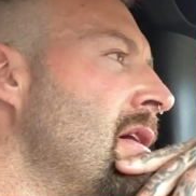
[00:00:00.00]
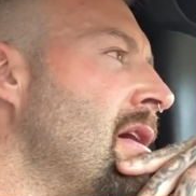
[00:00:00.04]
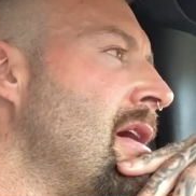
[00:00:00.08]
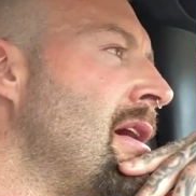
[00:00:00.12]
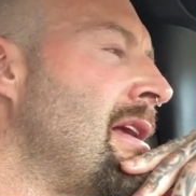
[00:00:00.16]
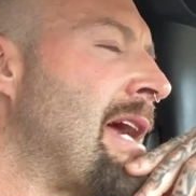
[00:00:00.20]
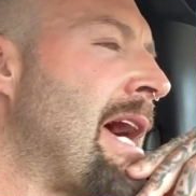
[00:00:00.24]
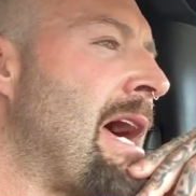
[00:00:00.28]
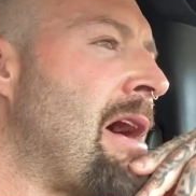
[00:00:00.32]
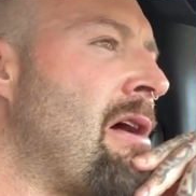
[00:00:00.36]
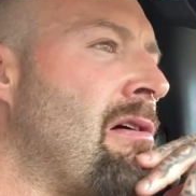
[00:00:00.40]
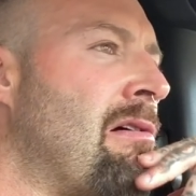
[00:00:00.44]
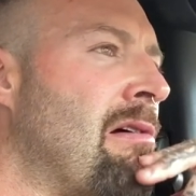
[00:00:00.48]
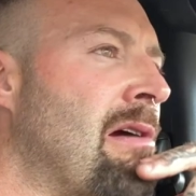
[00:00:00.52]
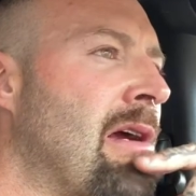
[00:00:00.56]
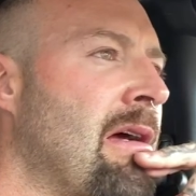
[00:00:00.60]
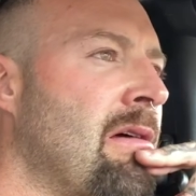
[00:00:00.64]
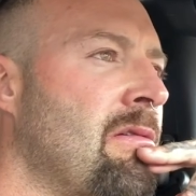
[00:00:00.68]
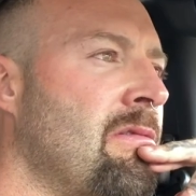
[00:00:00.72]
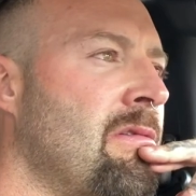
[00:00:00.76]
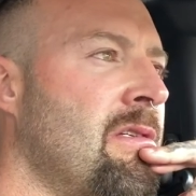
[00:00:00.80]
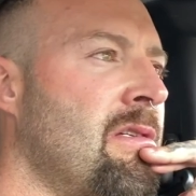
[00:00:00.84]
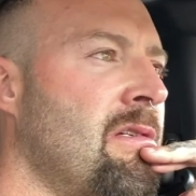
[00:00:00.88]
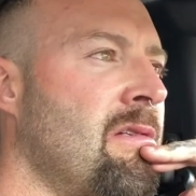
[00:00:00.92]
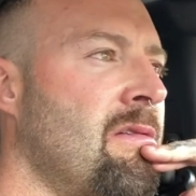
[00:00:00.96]
an hour
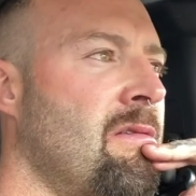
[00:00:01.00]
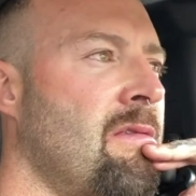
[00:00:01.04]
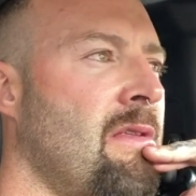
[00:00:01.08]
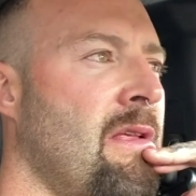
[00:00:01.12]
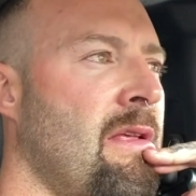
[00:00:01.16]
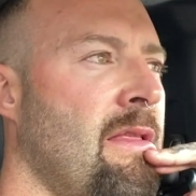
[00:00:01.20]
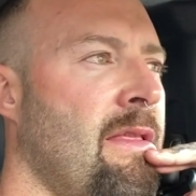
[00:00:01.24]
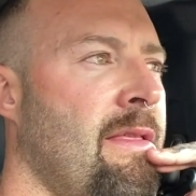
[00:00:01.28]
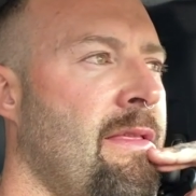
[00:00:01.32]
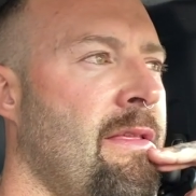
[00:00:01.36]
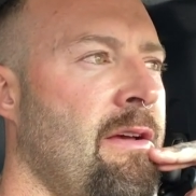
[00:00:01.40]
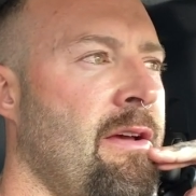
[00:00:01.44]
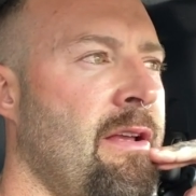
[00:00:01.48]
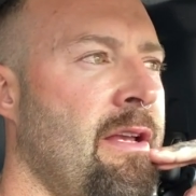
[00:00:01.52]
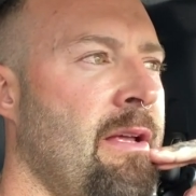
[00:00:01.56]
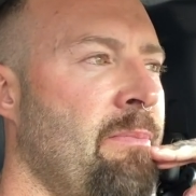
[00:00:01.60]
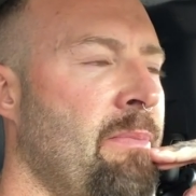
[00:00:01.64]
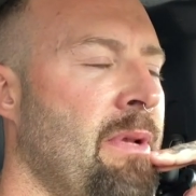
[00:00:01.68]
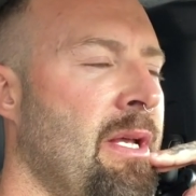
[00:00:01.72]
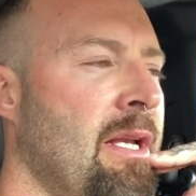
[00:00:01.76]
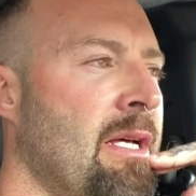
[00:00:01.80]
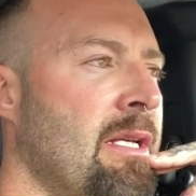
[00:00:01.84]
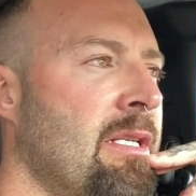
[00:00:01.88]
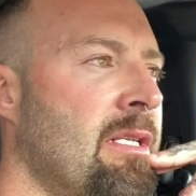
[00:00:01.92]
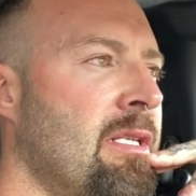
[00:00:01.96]
out, and 30
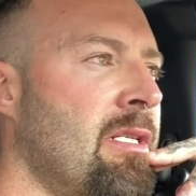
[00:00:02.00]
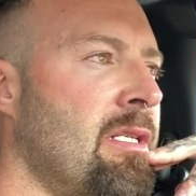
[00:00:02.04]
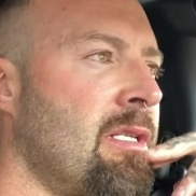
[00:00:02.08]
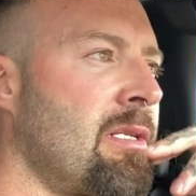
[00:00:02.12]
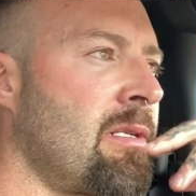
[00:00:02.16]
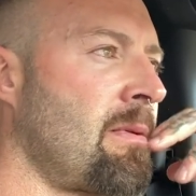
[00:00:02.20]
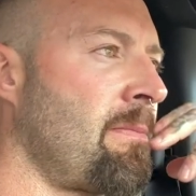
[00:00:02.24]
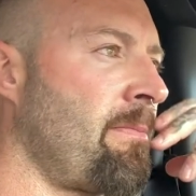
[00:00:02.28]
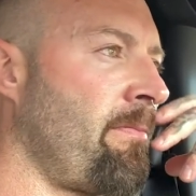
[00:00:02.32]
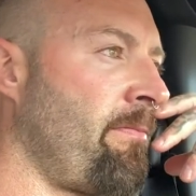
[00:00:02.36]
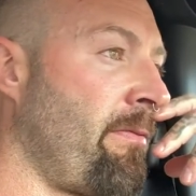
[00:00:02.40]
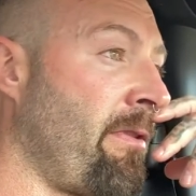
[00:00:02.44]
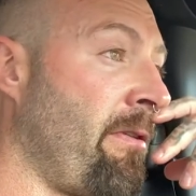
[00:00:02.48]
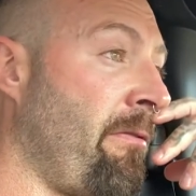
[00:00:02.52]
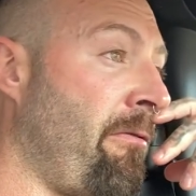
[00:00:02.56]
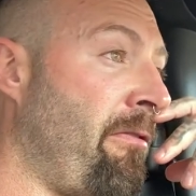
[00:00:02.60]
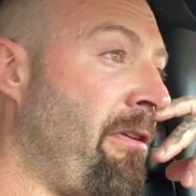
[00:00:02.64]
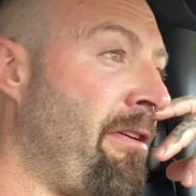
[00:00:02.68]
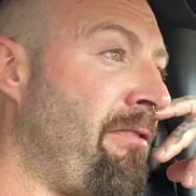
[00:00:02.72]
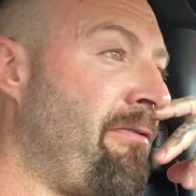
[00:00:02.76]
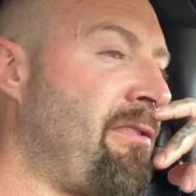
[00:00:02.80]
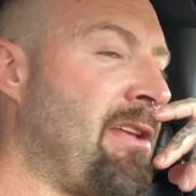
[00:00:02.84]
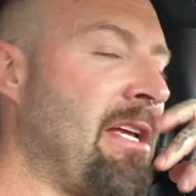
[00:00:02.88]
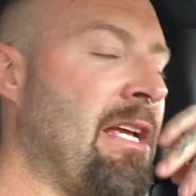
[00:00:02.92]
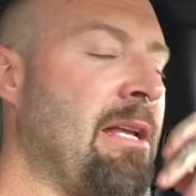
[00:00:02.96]
minutes,
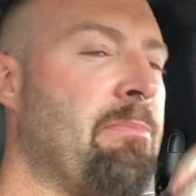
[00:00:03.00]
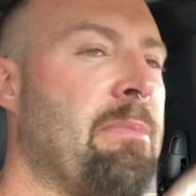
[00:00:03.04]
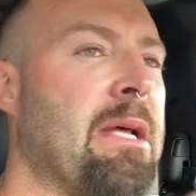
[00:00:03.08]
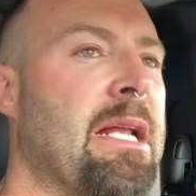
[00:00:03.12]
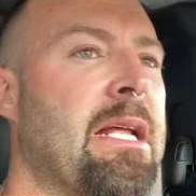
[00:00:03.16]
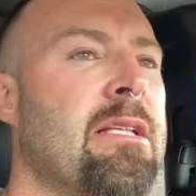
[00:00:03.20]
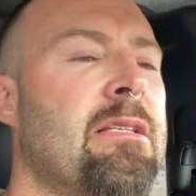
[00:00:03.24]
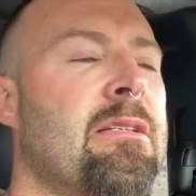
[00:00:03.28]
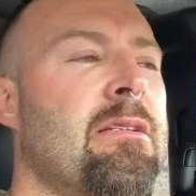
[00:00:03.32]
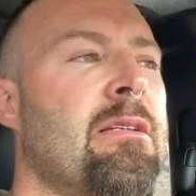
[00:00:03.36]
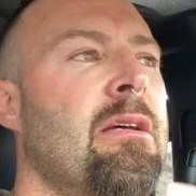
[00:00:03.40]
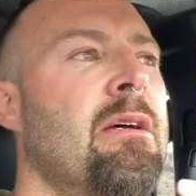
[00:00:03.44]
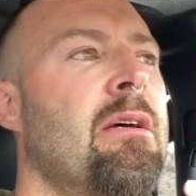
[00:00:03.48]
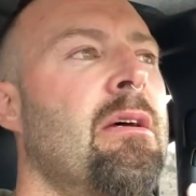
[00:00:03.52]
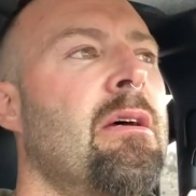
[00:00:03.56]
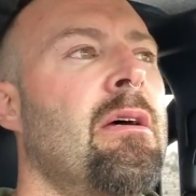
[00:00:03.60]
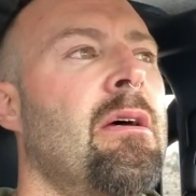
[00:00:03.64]
15 minutes,